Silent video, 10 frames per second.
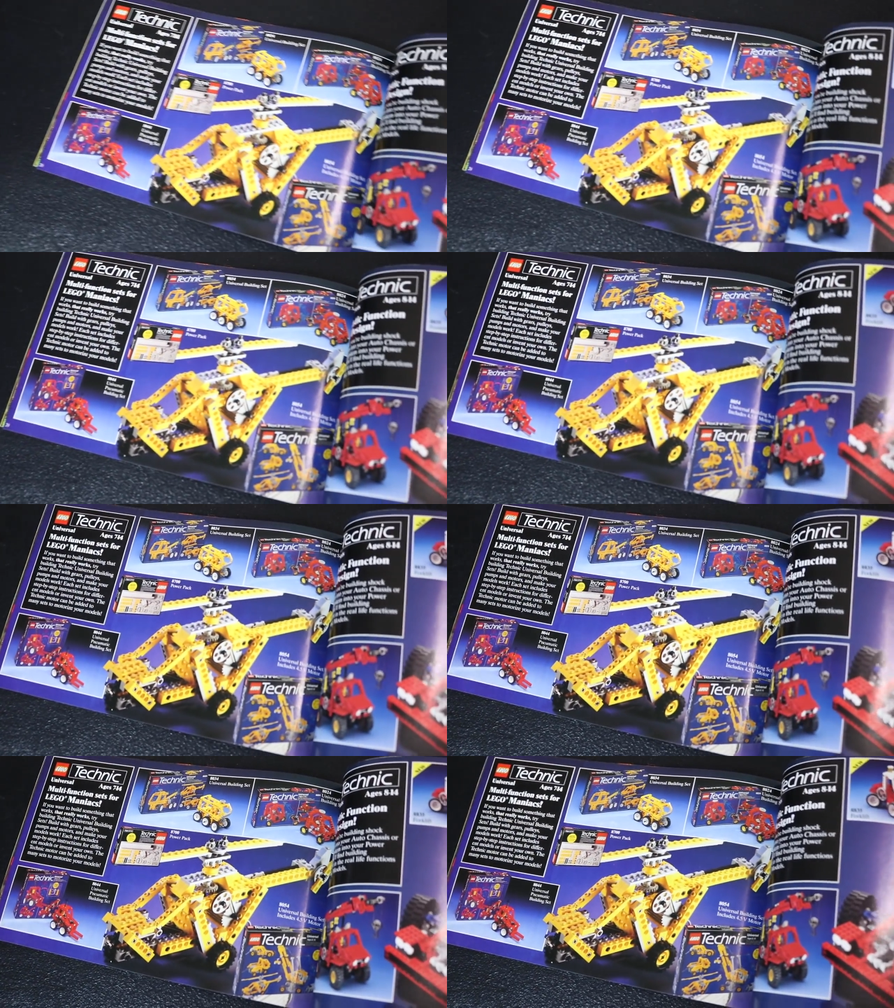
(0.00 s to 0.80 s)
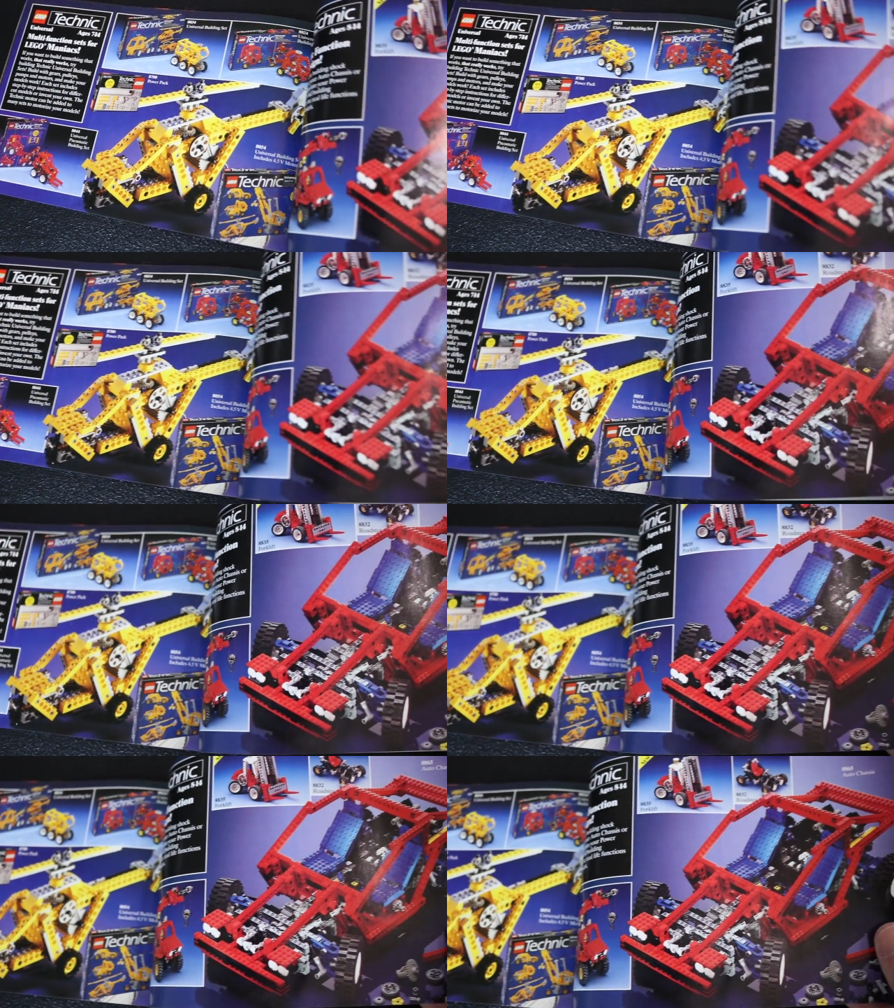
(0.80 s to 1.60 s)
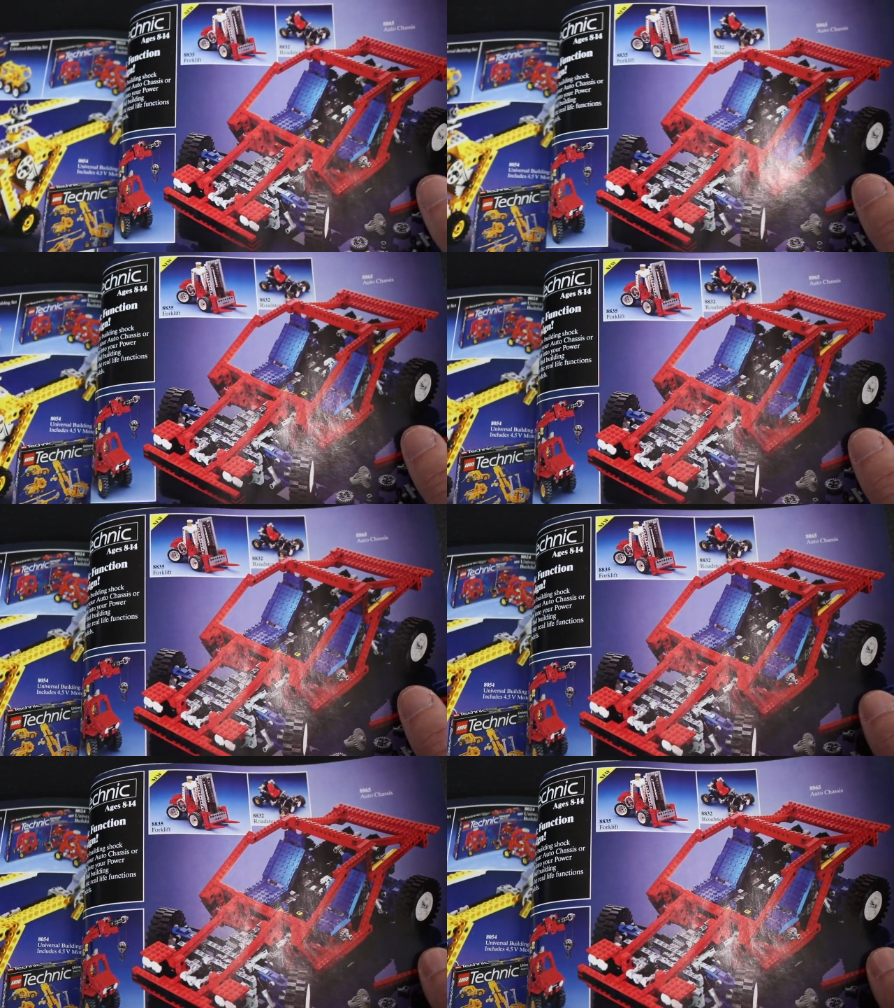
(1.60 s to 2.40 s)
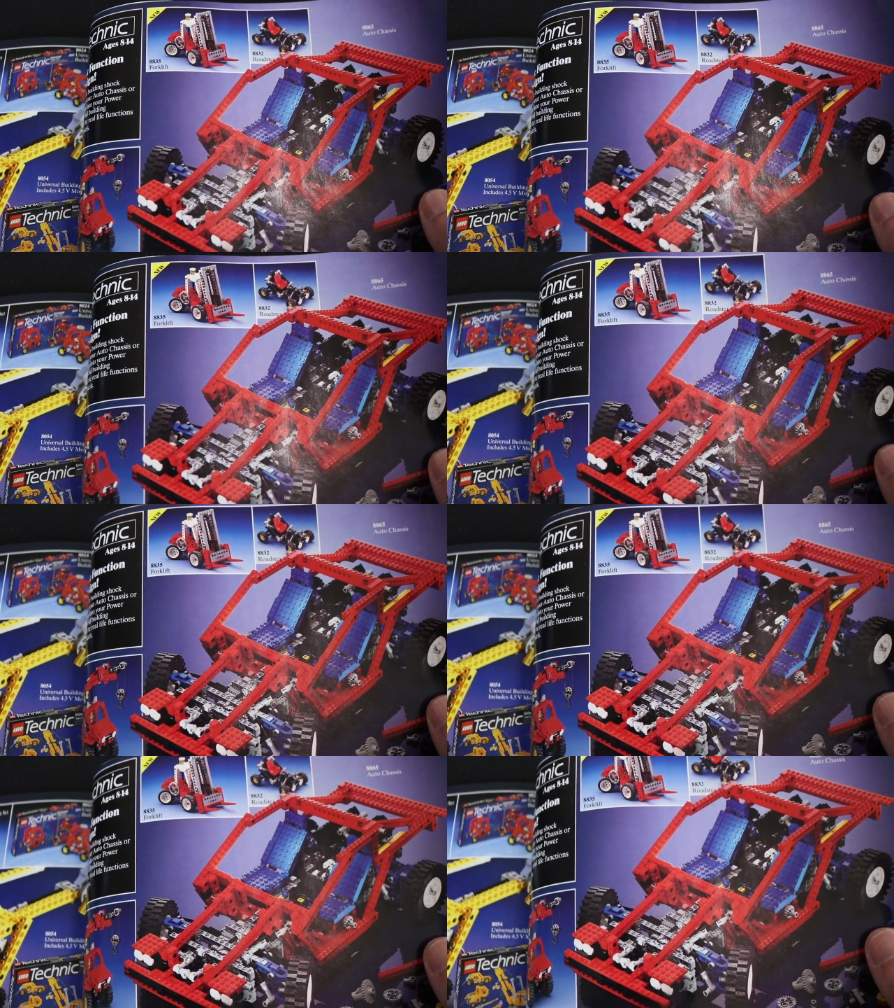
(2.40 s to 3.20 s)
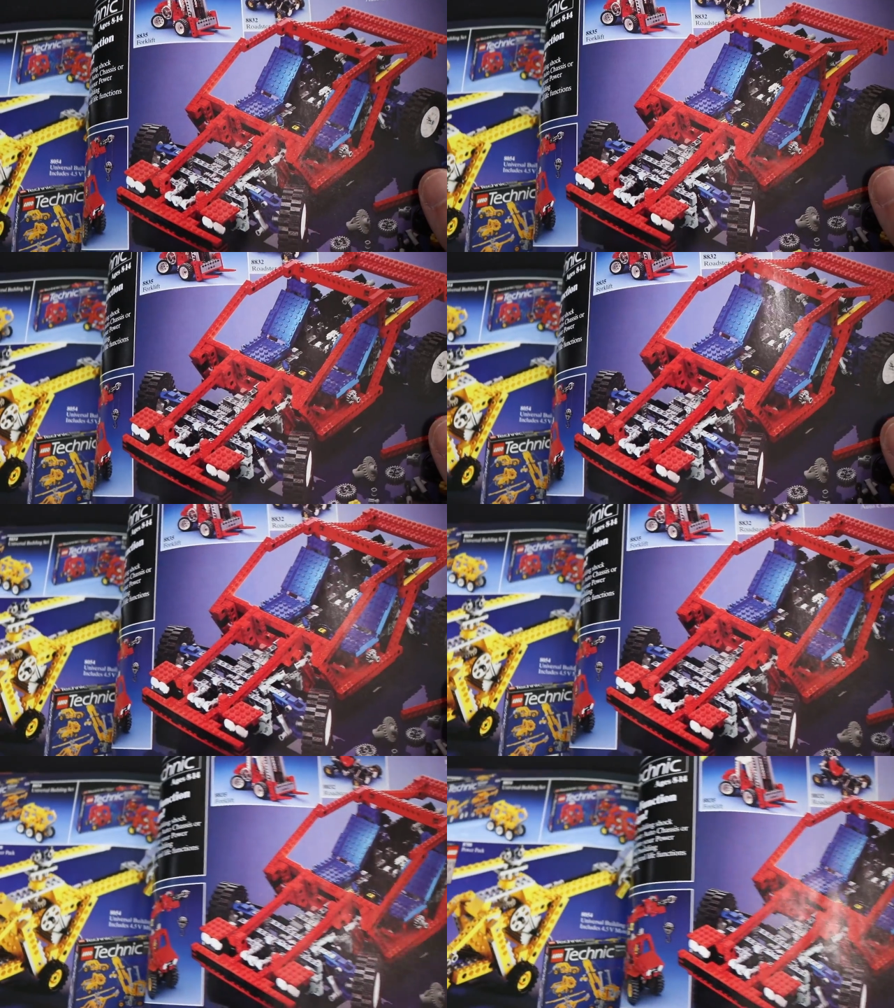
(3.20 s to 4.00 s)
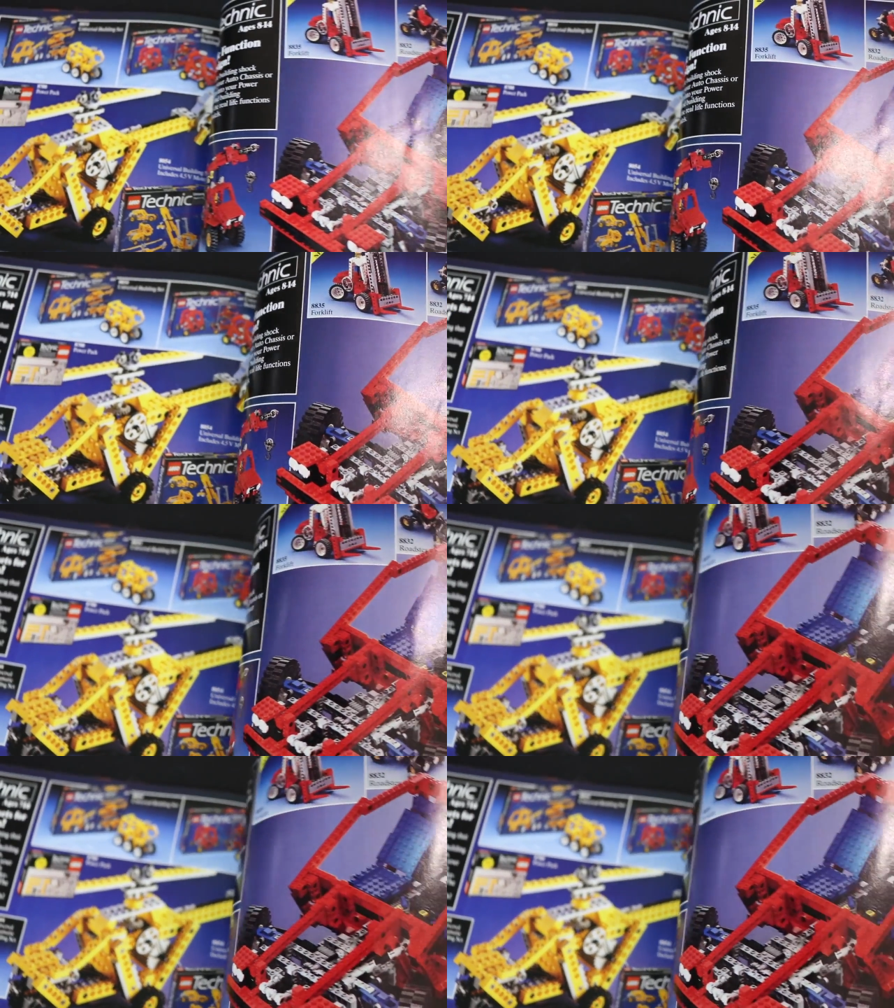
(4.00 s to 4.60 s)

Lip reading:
[unreadable: no face in view]